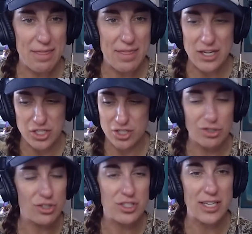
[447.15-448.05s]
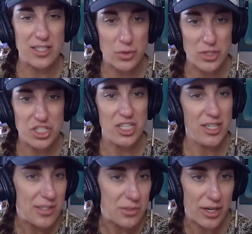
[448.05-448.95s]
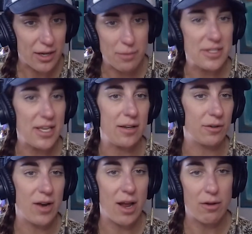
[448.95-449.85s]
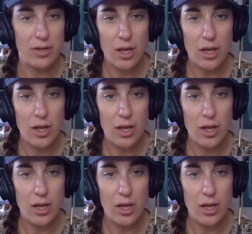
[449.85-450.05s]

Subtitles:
that just looks like Swiss cheese when it comes out of the ground.